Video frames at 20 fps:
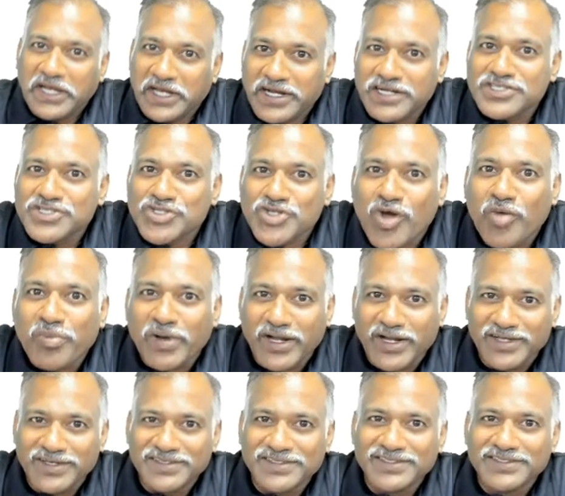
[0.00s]
it and stop
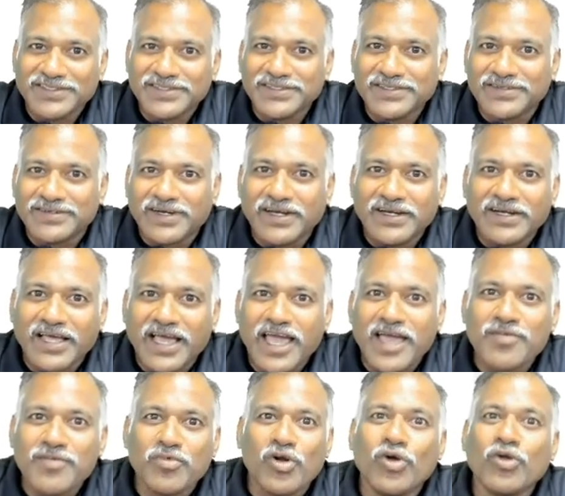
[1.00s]
it. Right?
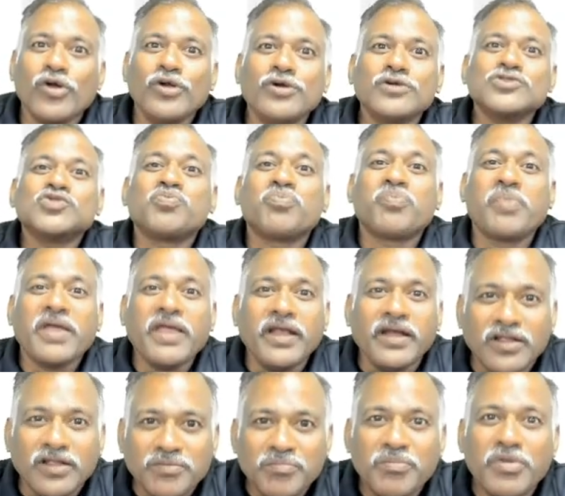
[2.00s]
I am not going to
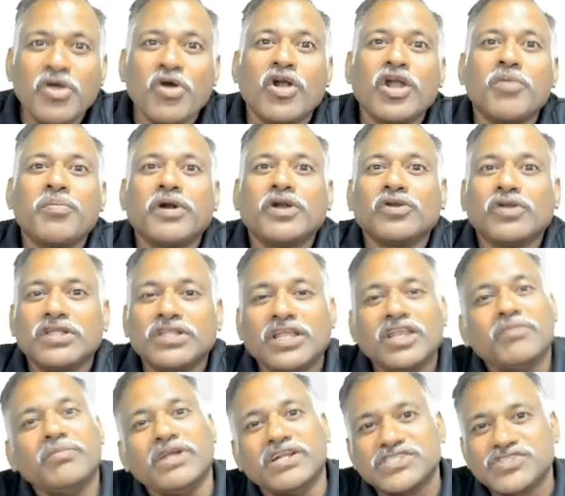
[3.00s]
speed beyond a particular
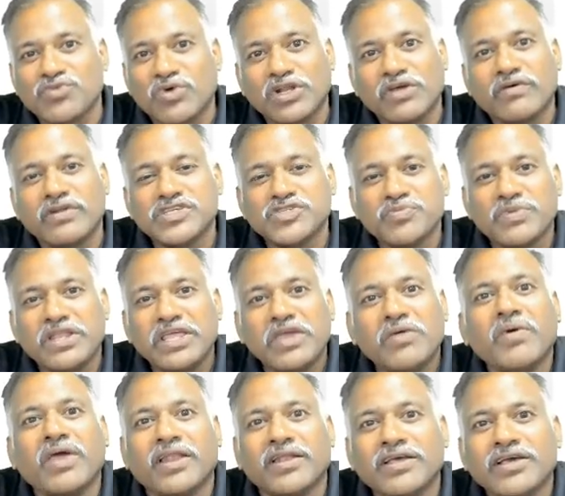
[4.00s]
limits, whatever has been
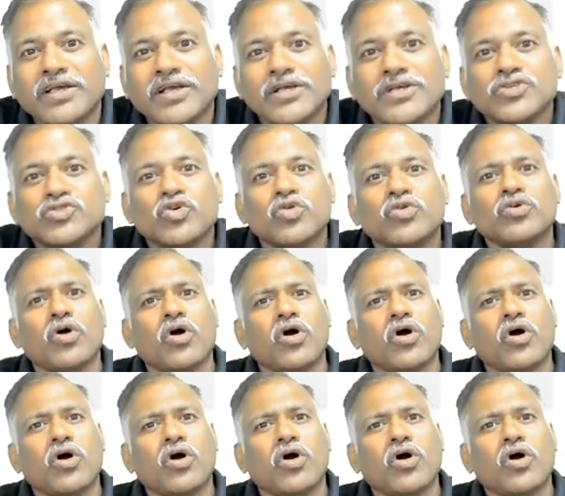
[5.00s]
given. So